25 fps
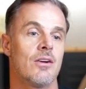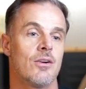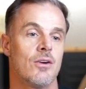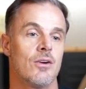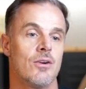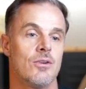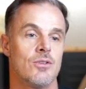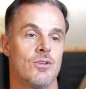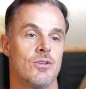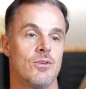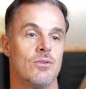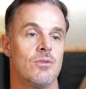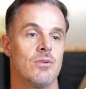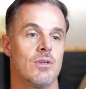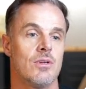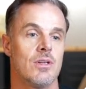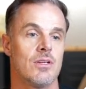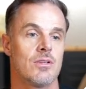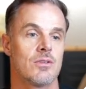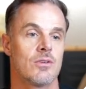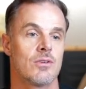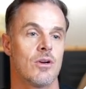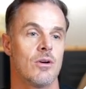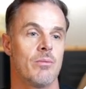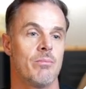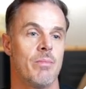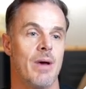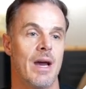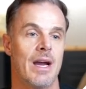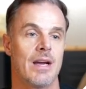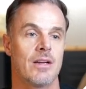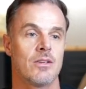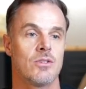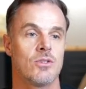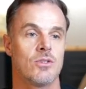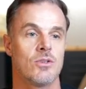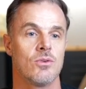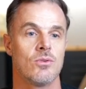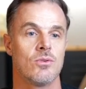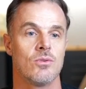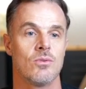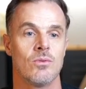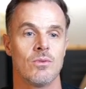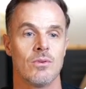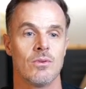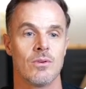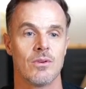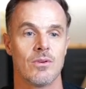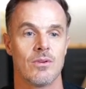go do is go back to